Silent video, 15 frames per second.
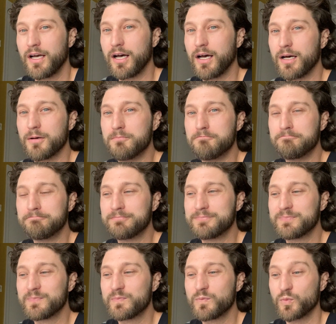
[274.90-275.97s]
Um,
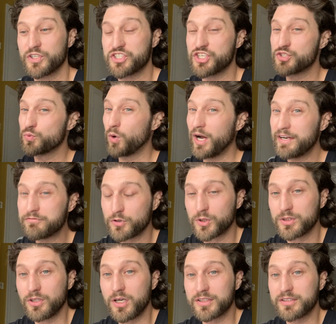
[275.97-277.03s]
which is why for
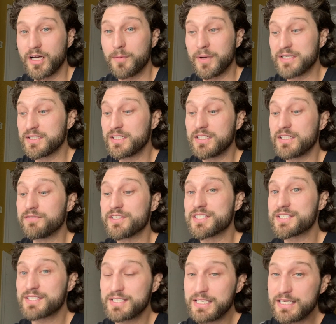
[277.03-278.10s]
a long time I didn't even
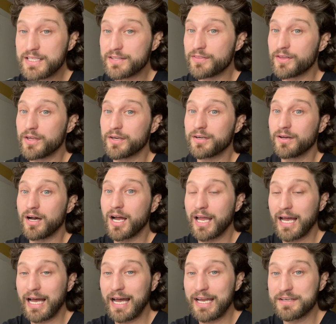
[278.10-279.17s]
see that I
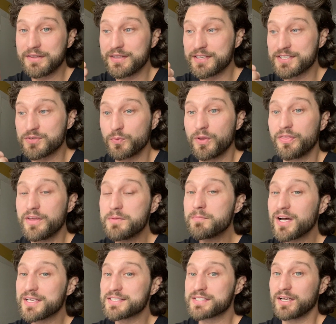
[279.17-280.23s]
had this within
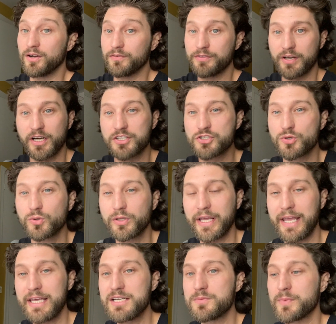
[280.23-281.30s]
myself, that I truly
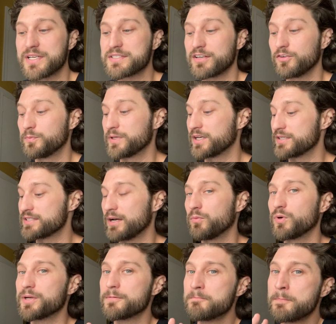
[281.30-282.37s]
hated myself because I
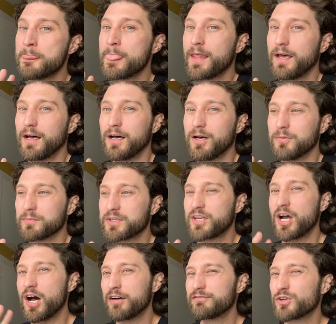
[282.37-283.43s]
would um,
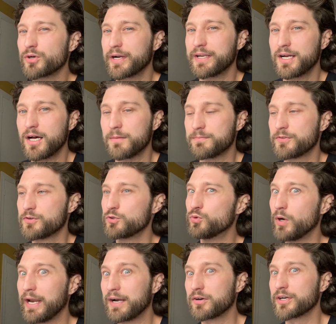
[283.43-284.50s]
cover it up
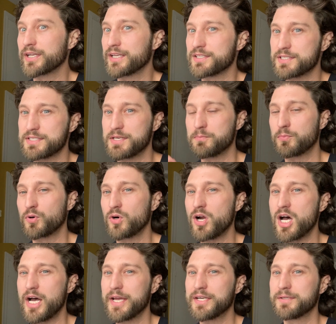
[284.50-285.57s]
through arrogance and
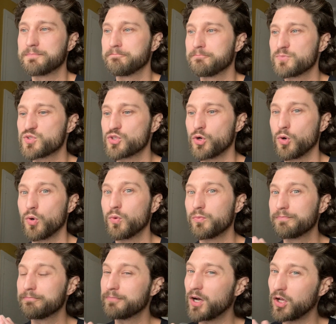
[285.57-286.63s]
pride. So
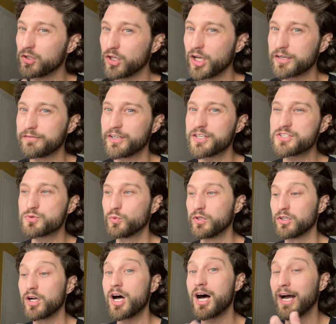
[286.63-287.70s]
a lot of us
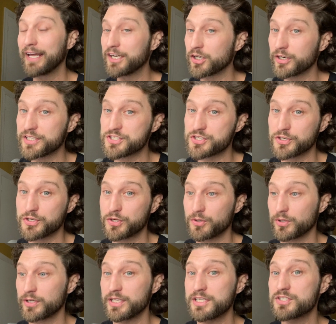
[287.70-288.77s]
will hide our
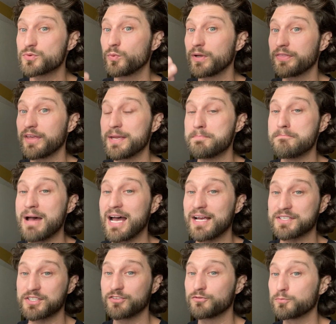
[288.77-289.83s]
insecurities with a
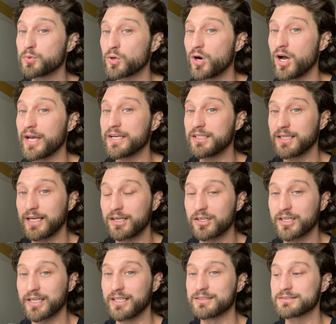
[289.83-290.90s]
mask of pride and
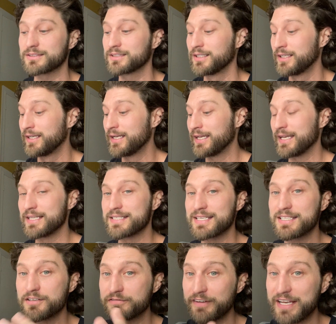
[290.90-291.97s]
arrogance. It's a
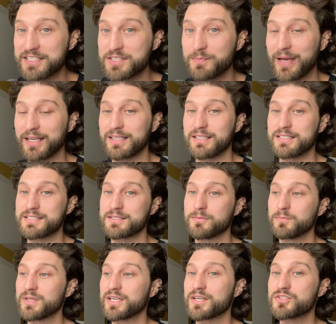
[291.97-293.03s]
defense
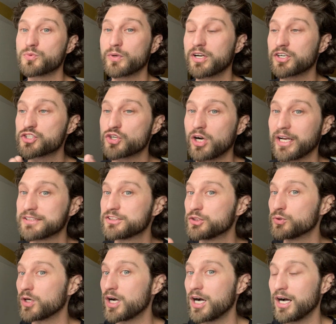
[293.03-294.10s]
mechanism because we are trying
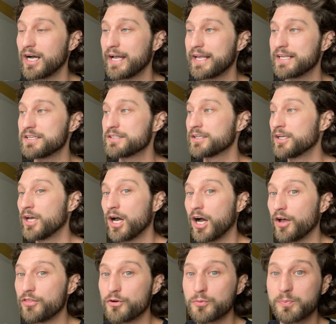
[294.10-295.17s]
to hide
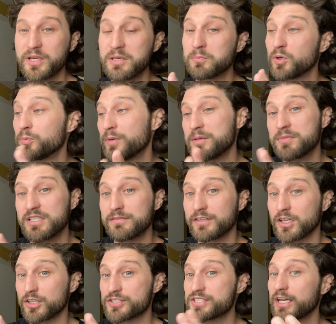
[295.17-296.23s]
other people, maybe even
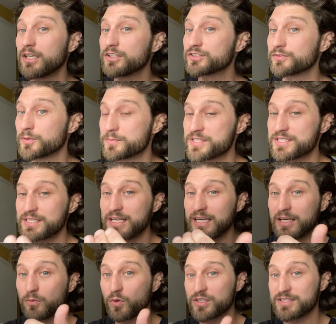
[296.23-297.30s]
ourselves, from
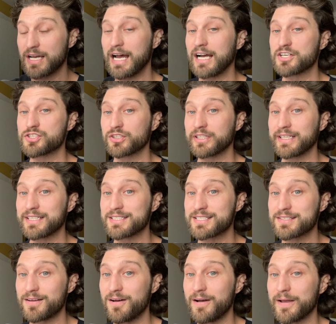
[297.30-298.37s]
seeing what's actually
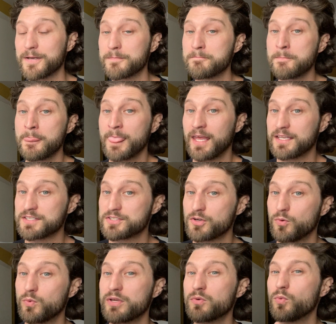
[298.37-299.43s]
inside. And so
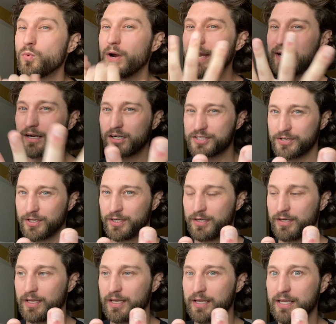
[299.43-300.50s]
we wear
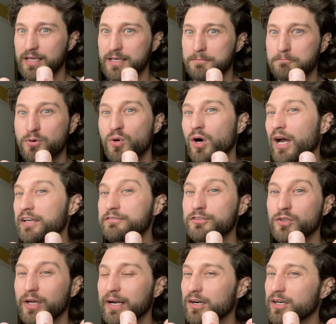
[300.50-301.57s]
a
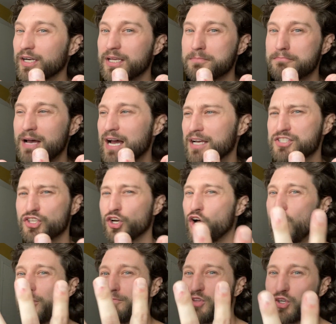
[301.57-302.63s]
prideful, arrogant mass that
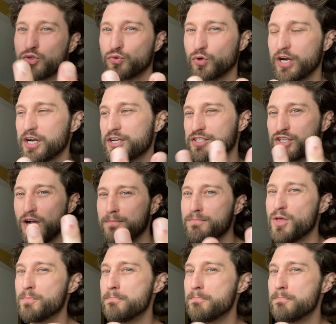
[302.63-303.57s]
I'm the greatest, I'm the